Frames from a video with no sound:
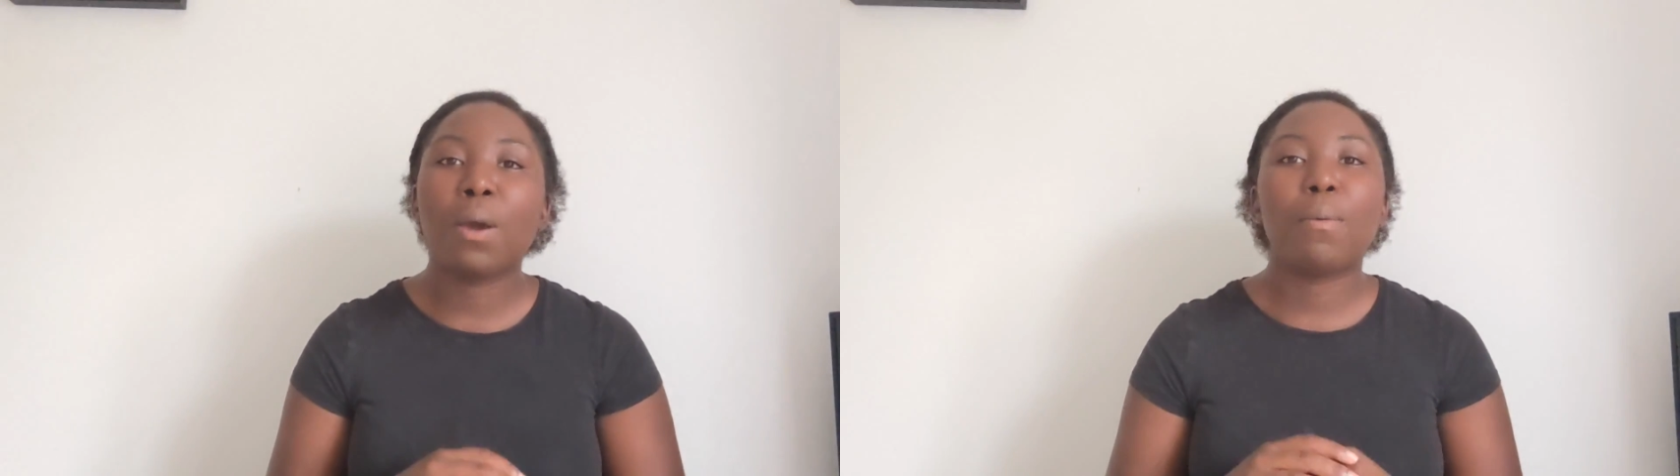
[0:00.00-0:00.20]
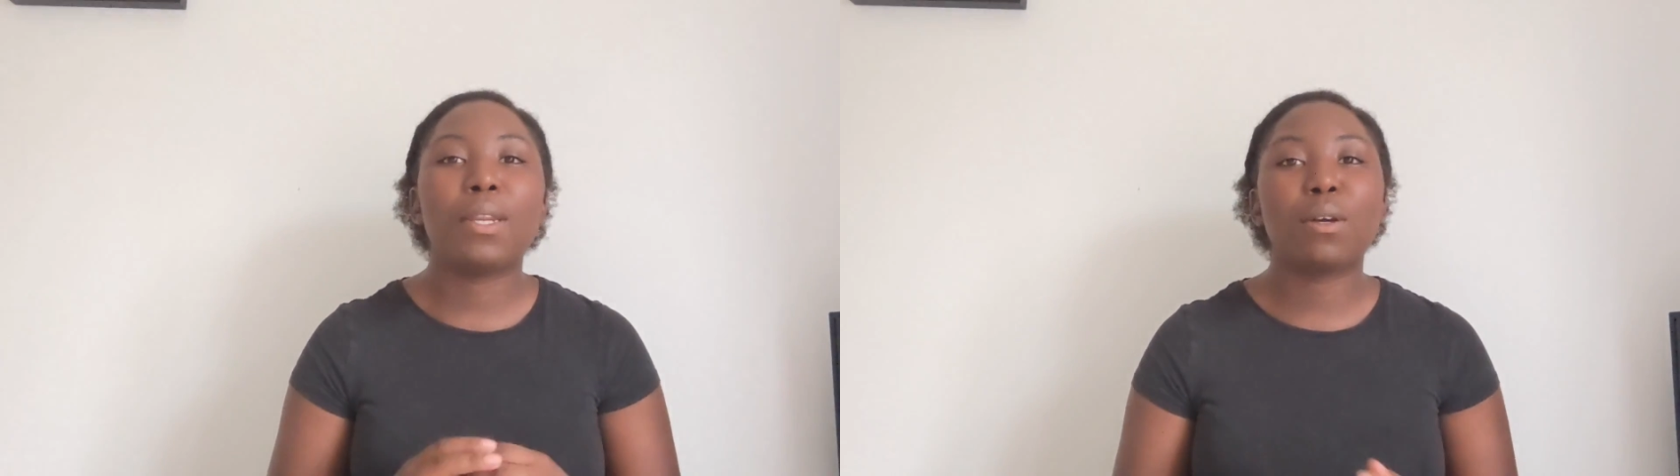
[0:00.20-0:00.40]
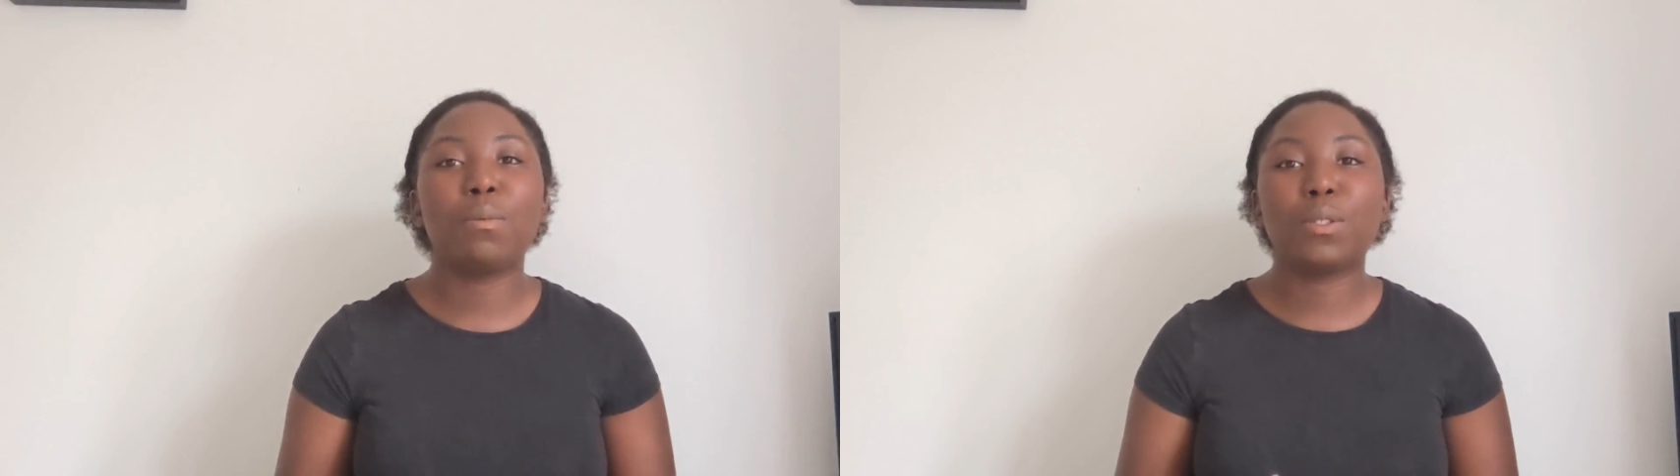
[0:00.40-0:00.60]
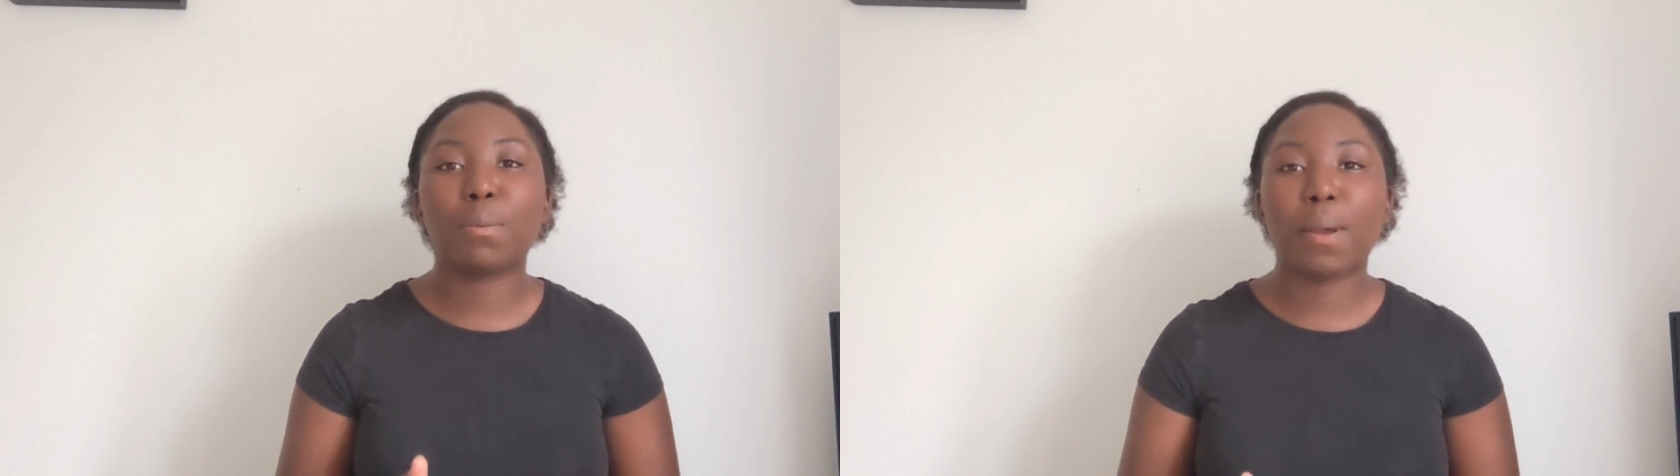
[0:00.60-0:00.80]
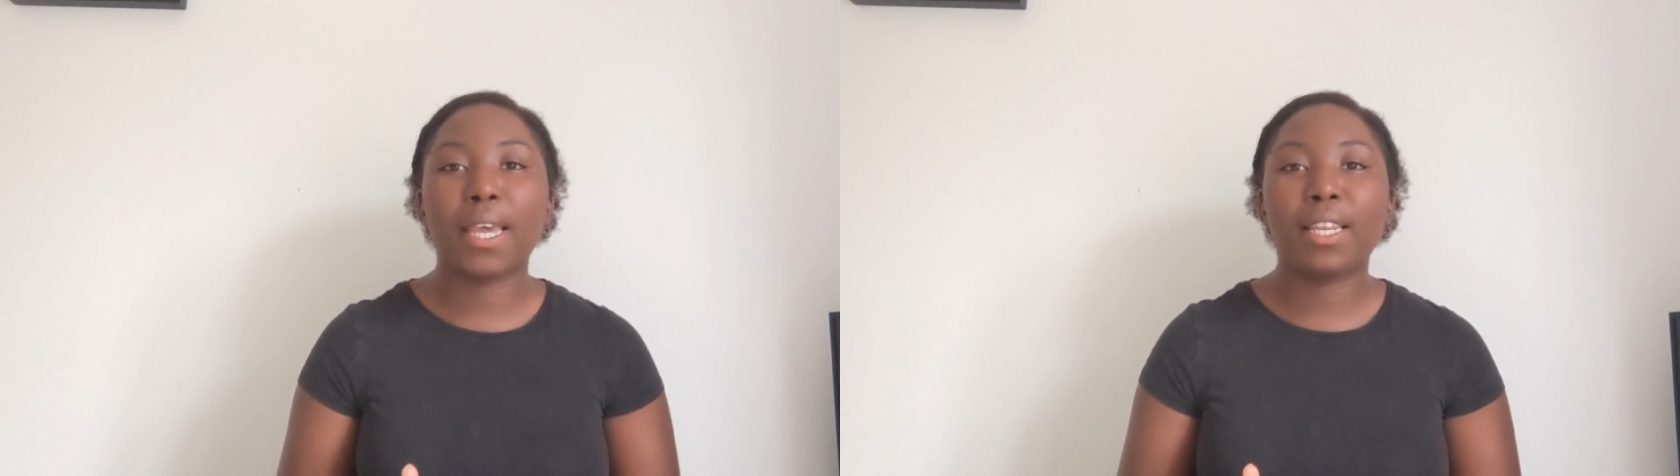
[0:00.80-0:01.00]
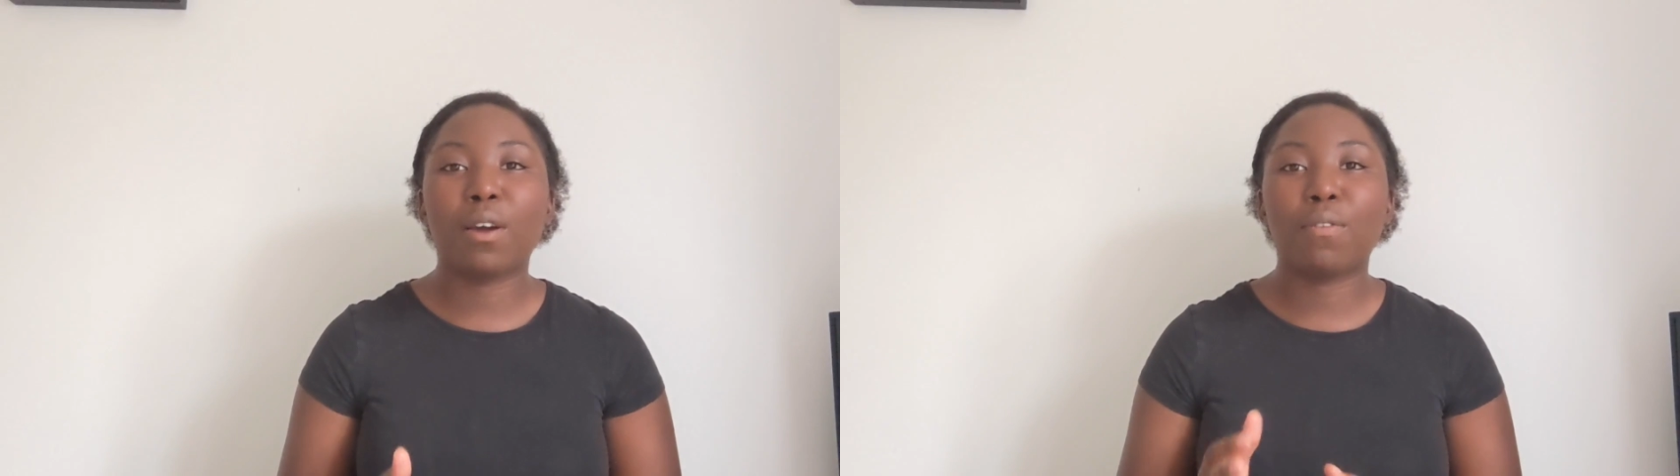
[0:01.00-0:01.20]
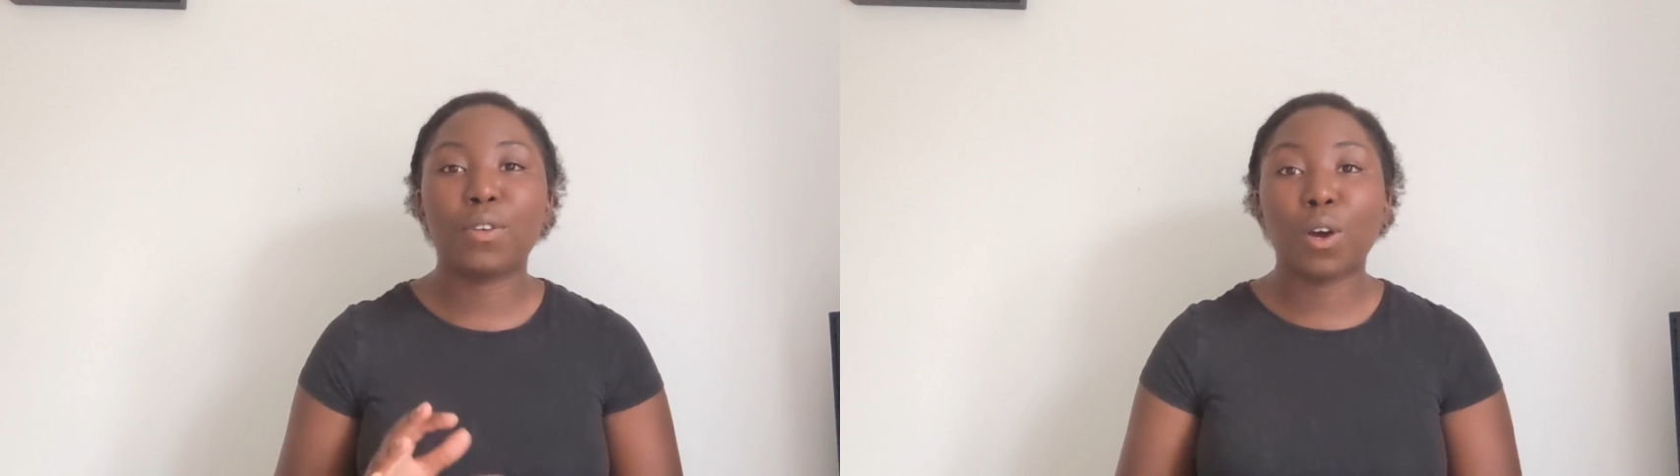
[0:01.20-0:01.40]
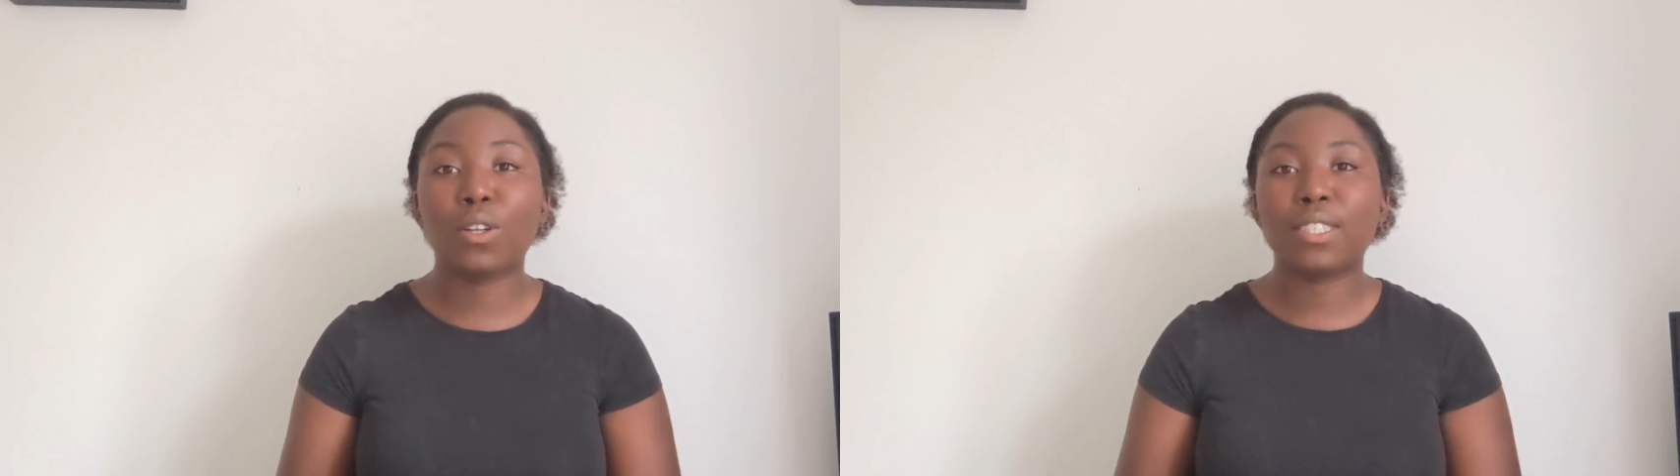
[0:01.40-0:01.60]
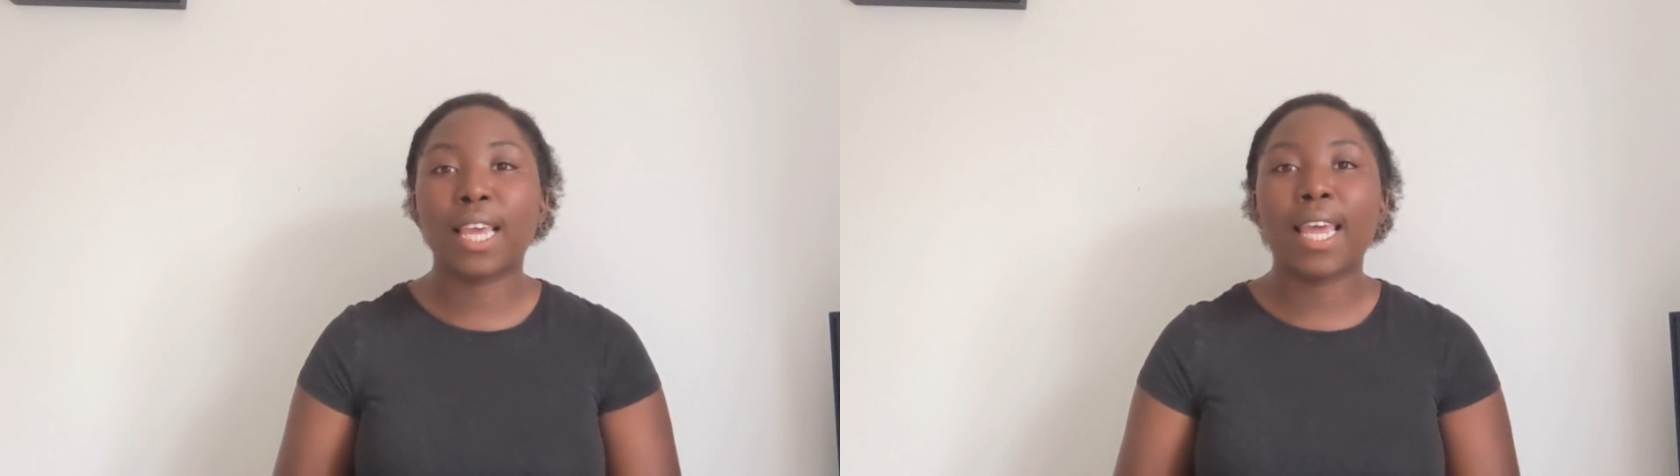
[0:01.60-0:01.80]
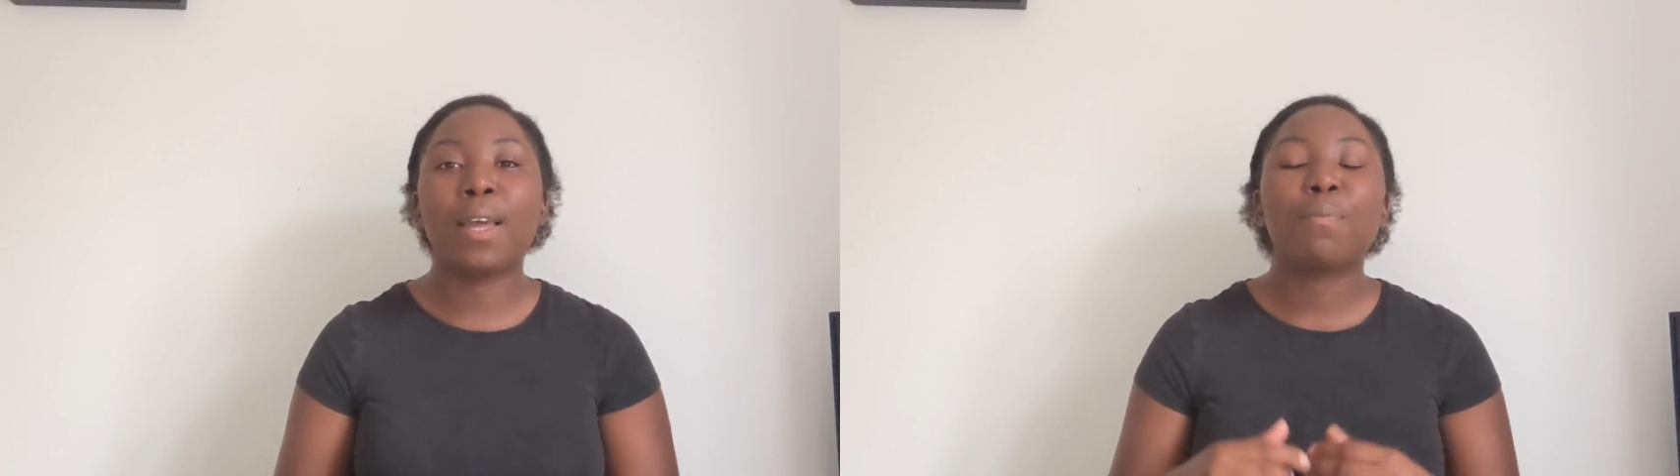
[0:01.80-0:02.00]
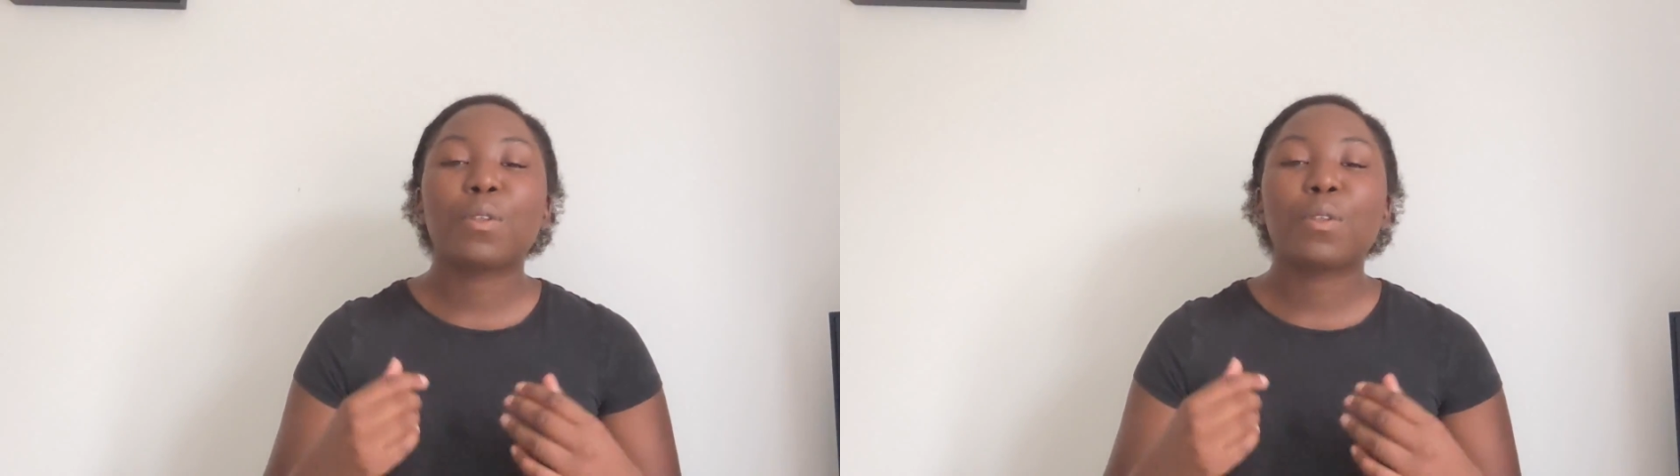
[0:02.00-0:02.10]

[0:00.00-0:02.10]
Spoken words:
when it comes to paying off your debt